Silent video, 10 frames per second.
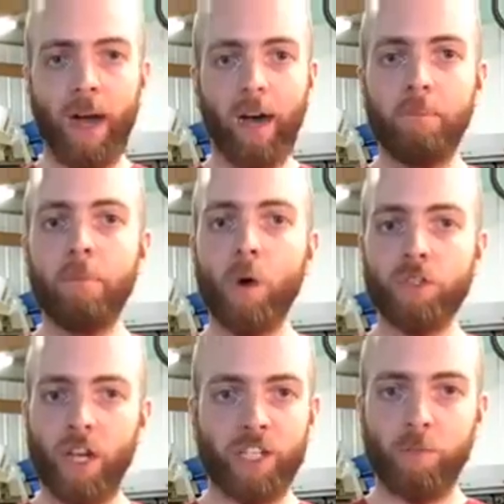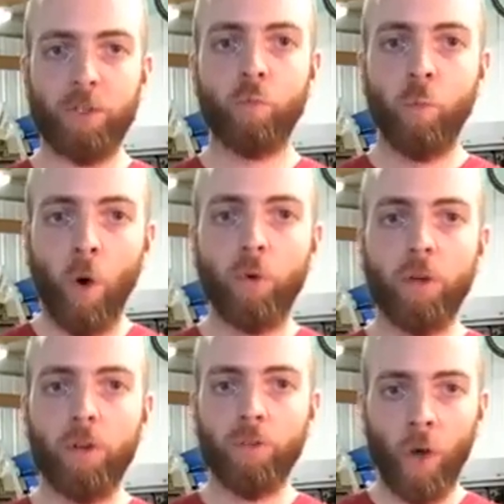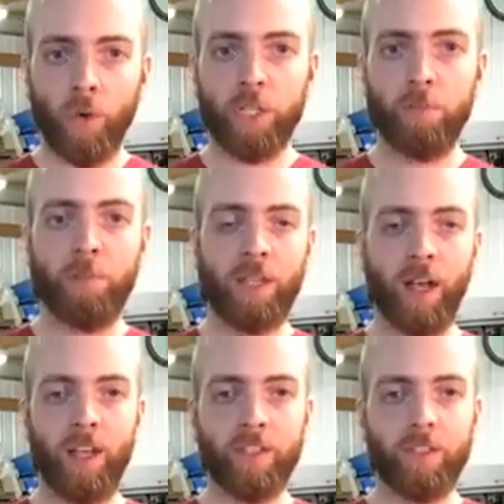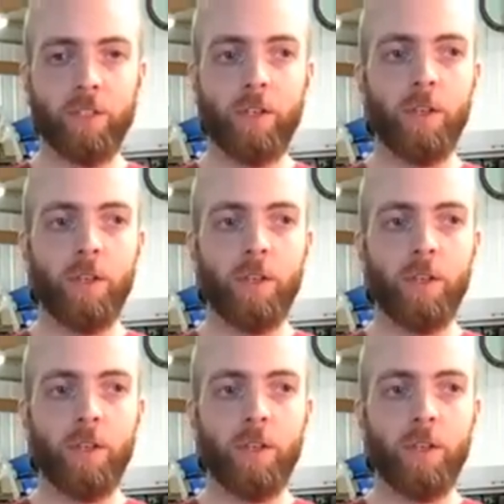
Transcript: most customers won't notice because